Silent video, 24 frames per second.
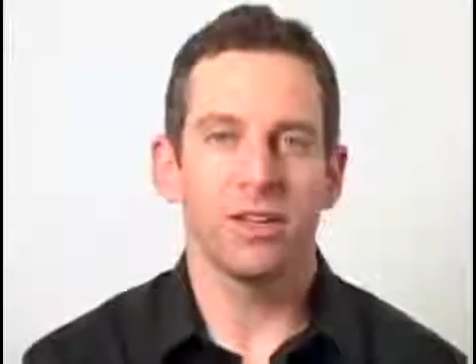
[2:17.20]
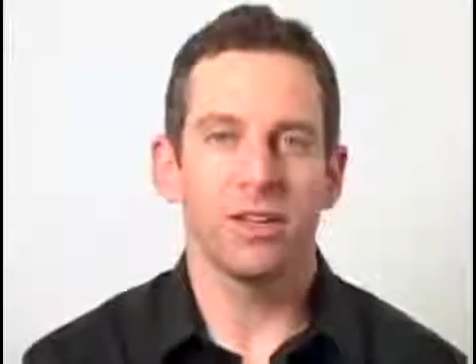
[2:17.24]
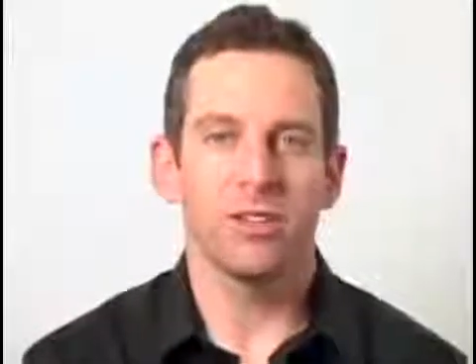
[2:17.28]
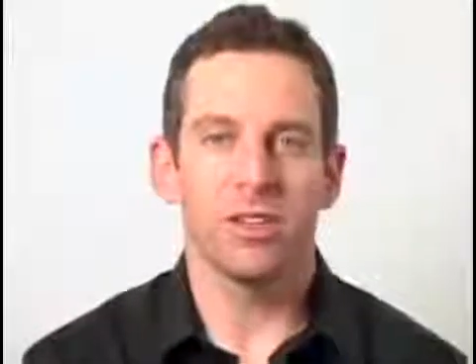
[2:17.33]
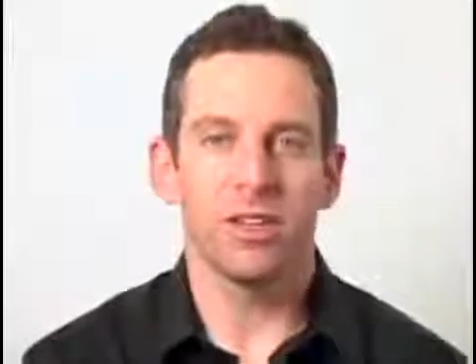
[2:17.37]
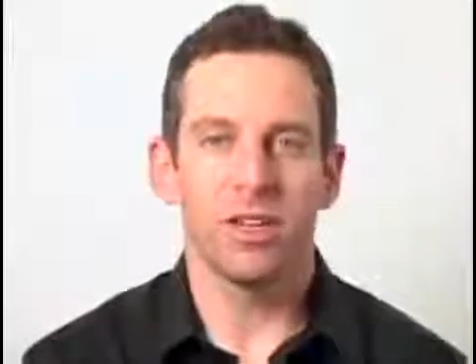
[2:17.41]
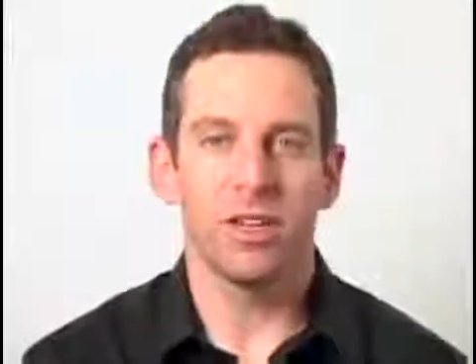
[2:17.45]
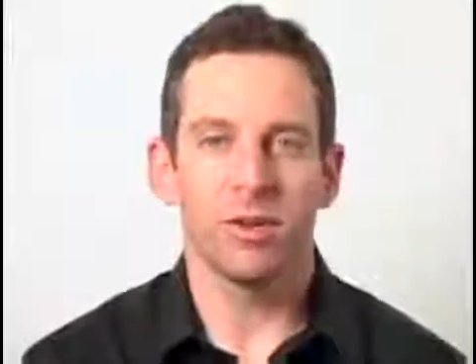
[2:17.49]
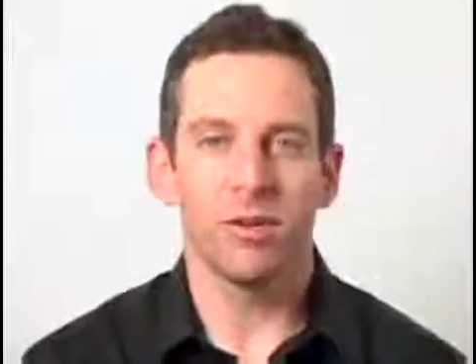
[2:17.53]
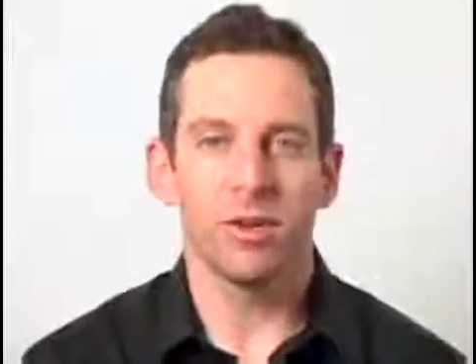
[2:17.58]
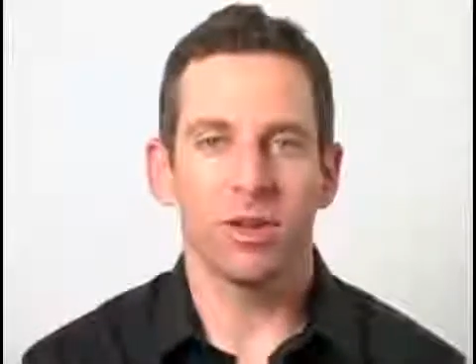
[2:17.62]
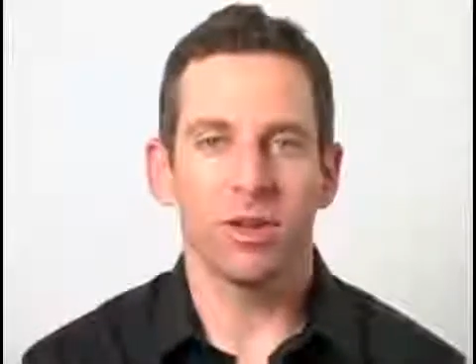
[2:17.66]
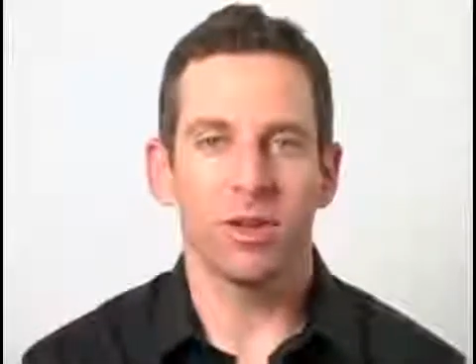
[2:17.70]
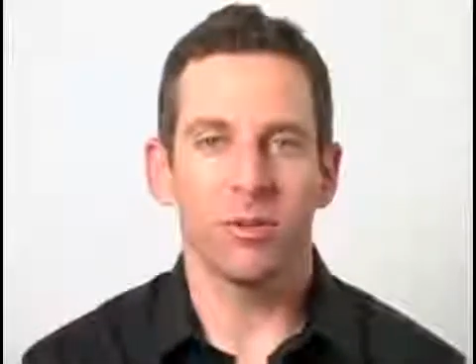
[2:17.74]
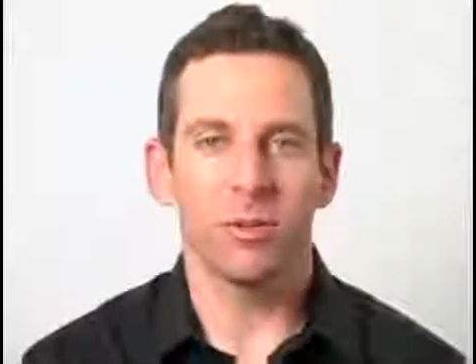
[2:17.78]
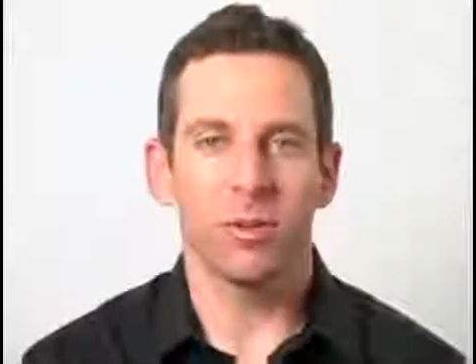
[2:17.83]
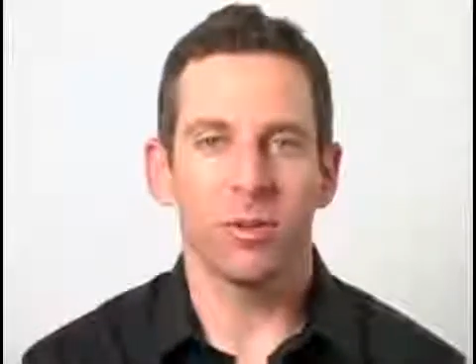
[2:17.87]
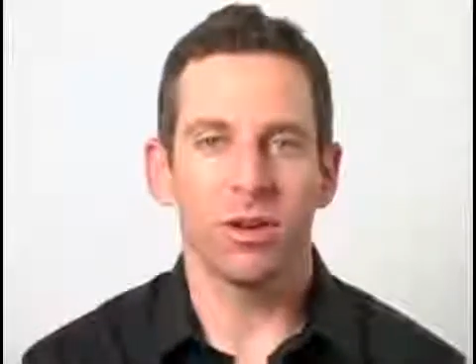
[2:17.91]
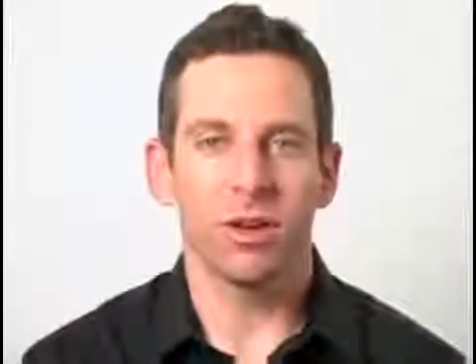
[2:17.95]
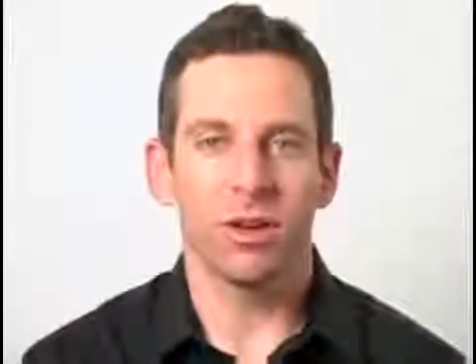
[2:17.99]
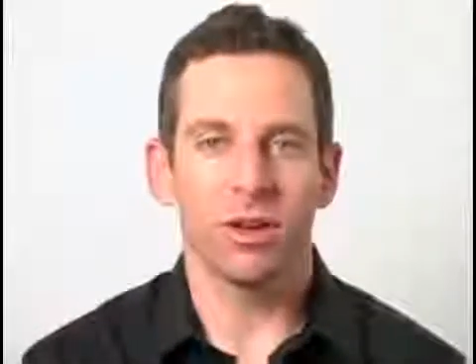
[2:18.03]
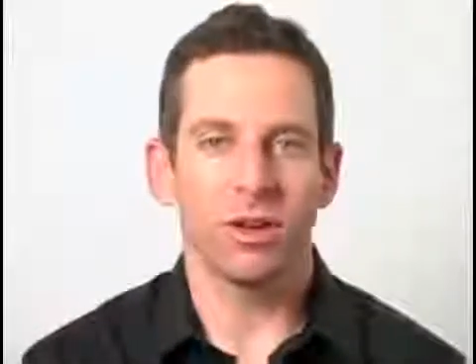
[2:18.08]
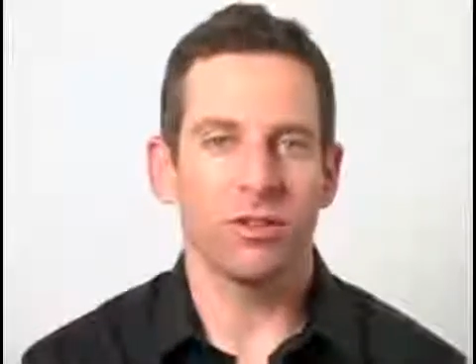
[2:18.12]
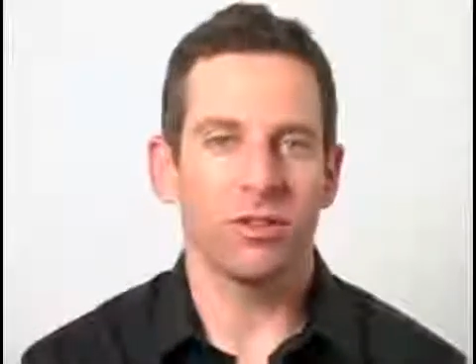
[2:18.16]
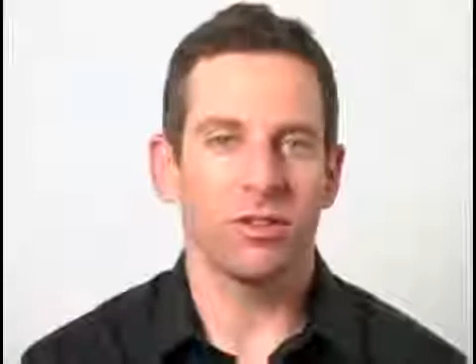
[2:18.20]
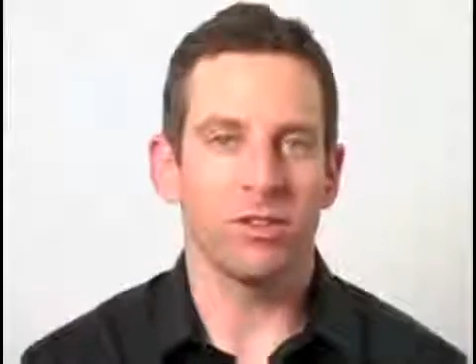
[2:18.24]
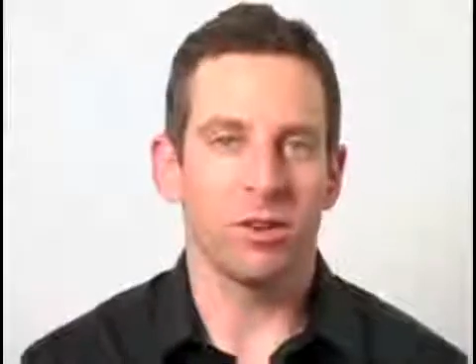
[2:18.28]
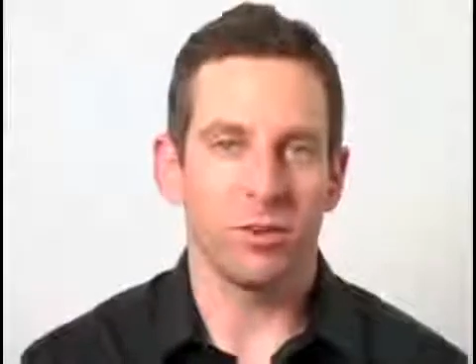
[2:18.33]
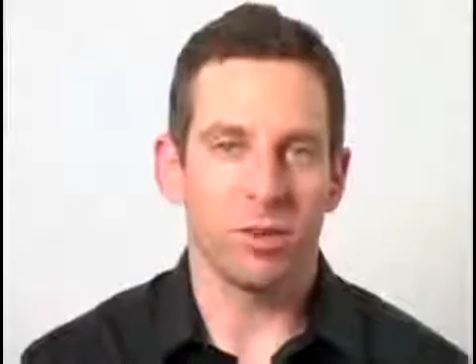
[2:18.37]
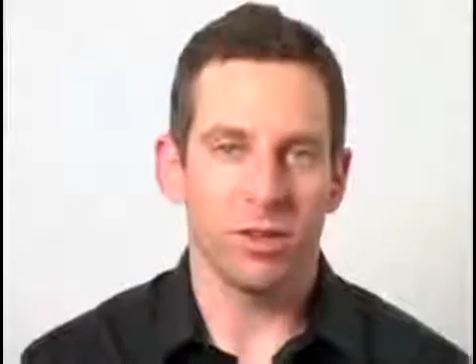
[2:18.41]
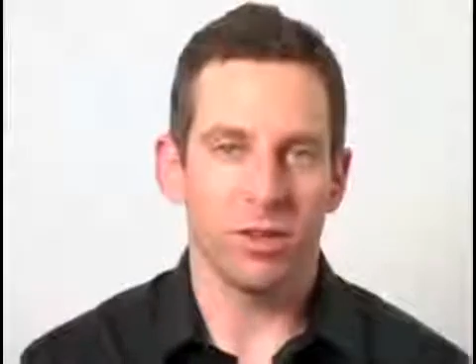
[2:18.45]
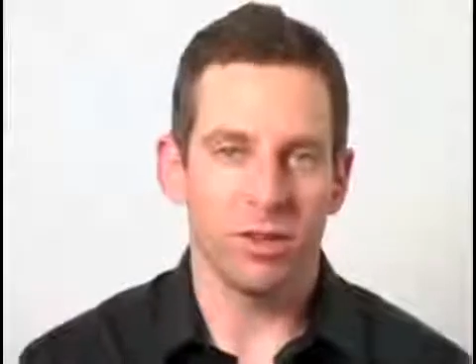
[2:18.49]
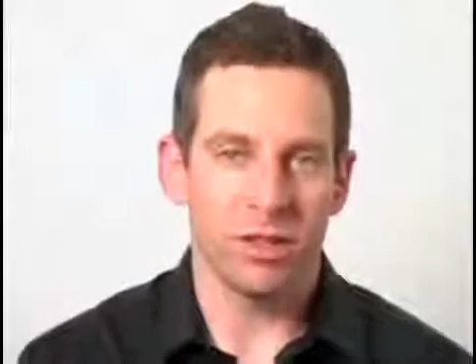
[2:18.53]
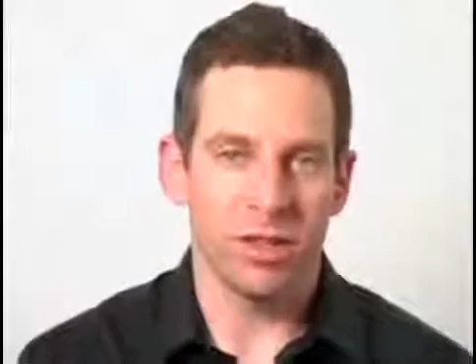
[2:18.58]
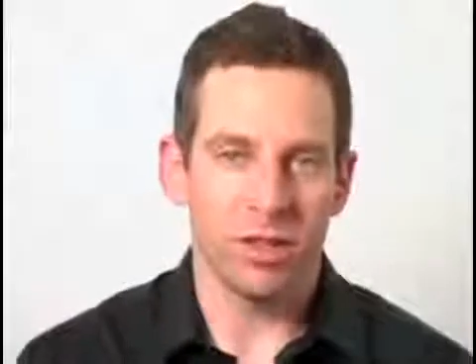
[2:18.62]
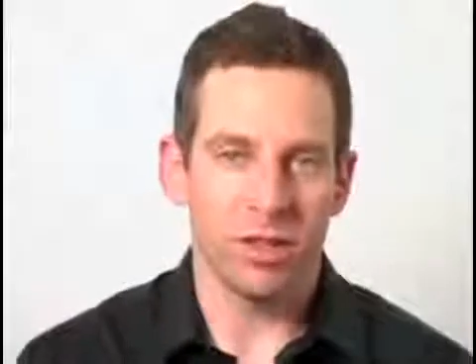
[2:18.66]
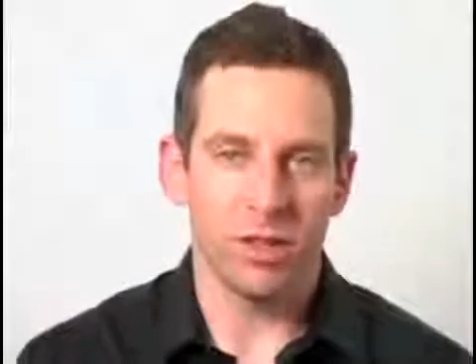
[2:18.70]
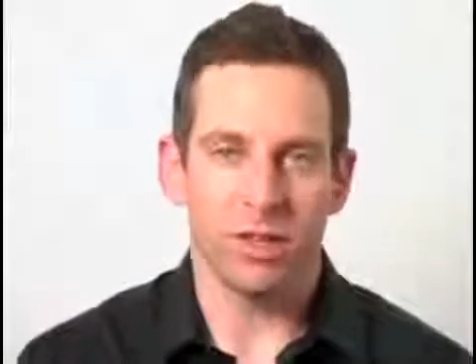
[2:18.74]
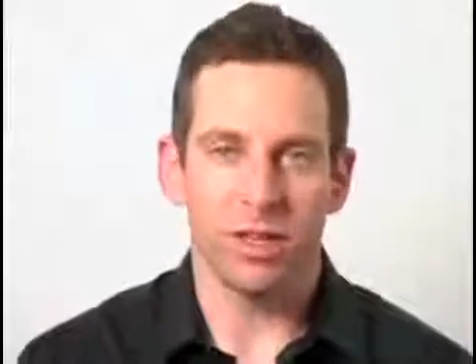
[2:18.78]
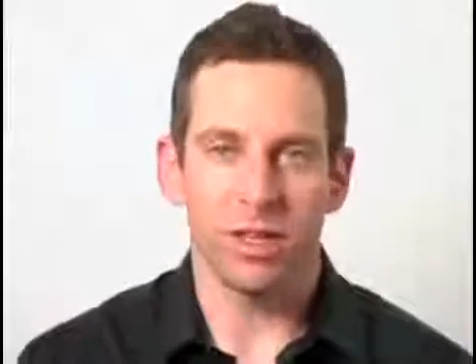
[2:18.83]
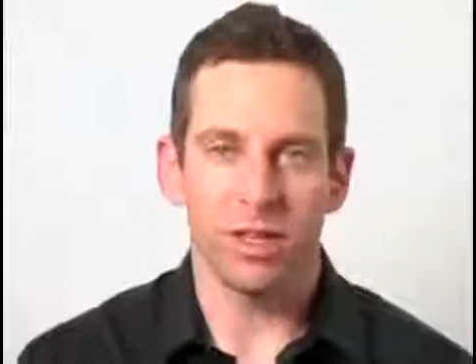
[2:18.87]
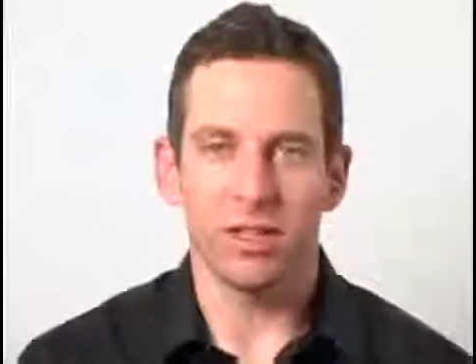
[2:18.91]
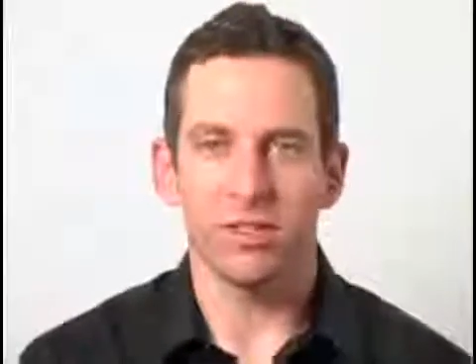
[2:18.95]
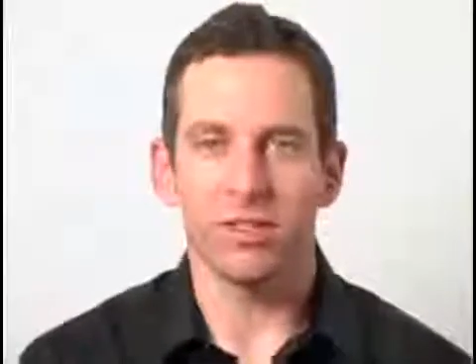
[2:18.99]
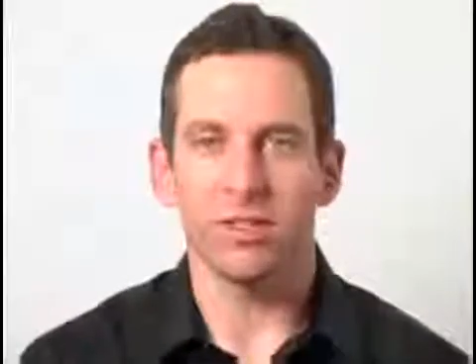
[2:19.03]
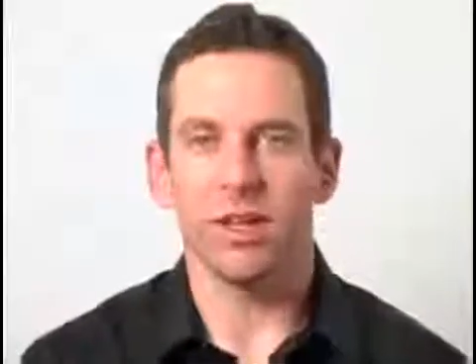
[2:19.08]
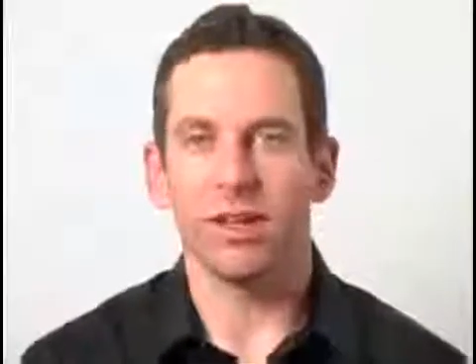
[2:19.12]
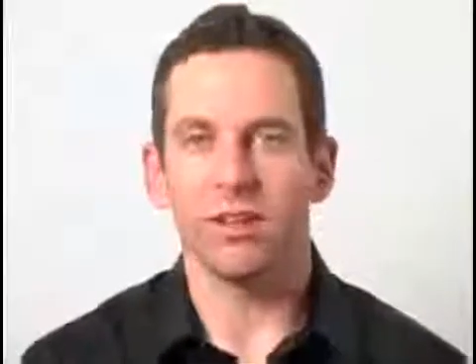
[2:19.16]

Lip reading: significant work. And so we see things